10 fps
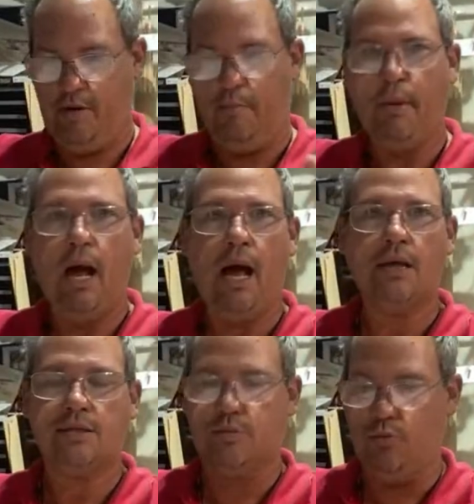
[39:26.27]
in a
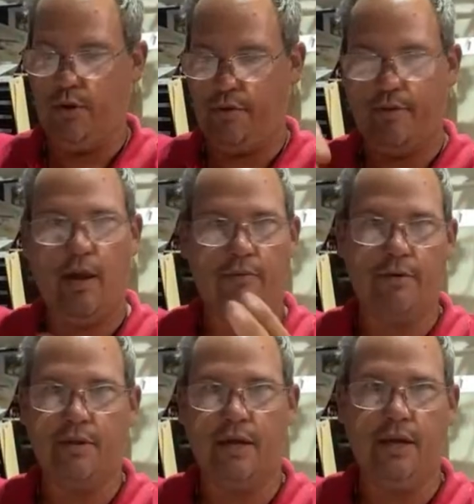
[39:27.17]
box with
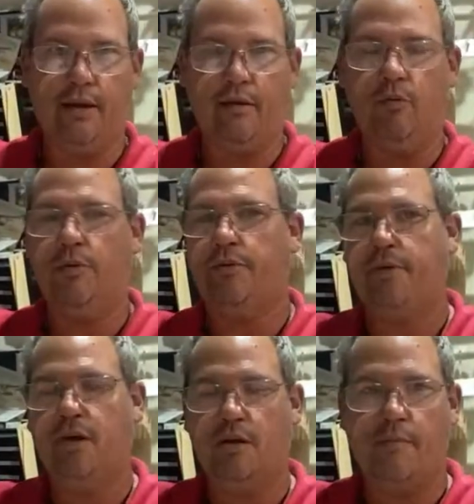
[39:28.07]
everything in it, with,
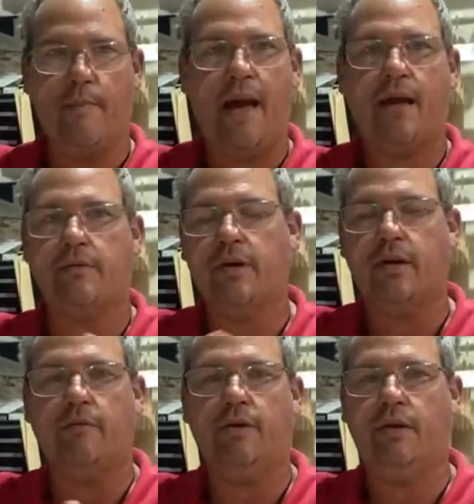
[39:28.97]
you know, the battery and
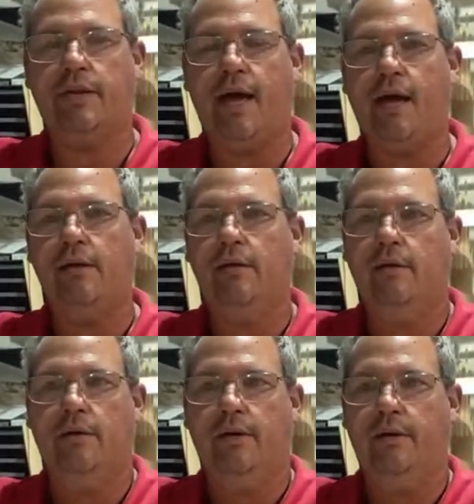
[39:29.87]
everything like that.
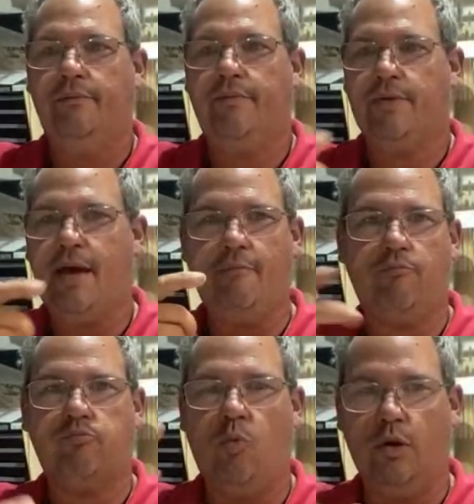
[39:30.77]
And for that
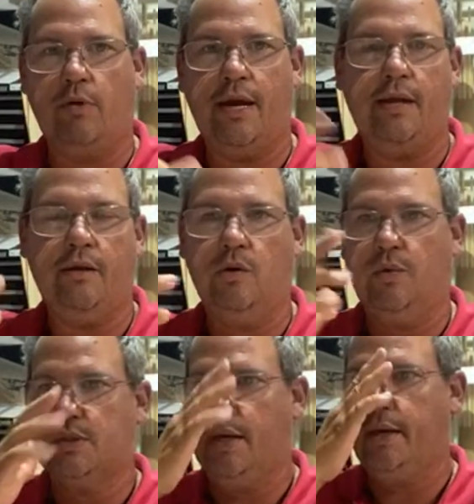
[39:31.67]
one radio, it
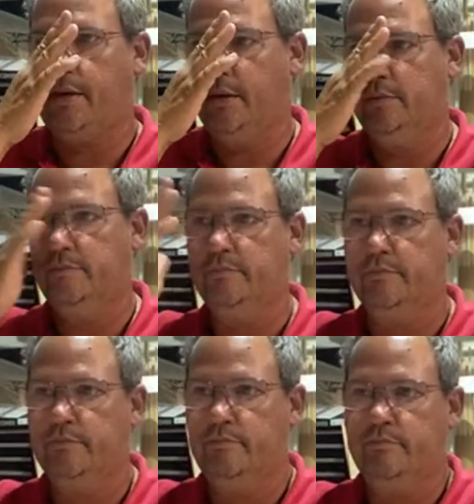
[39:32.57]
was like
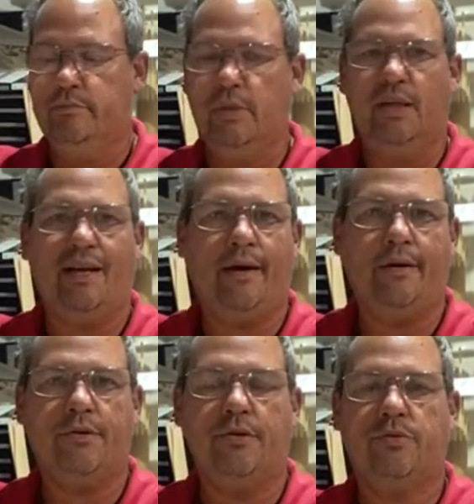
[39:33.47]

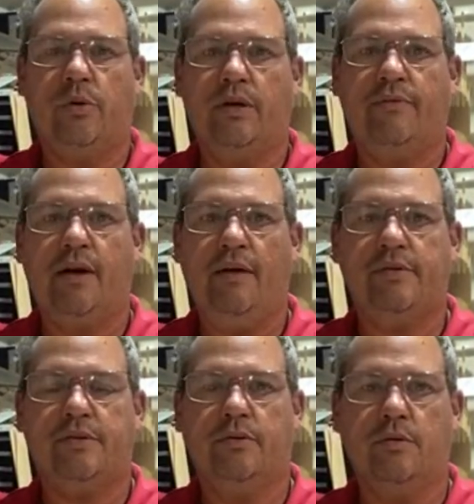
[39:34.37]
125 to
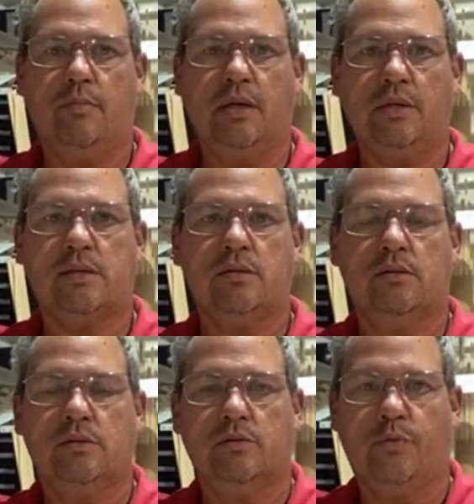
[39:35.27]
200 bucks
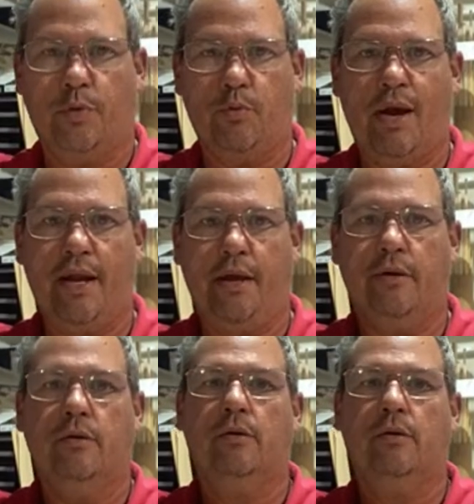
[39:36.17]
for the radio.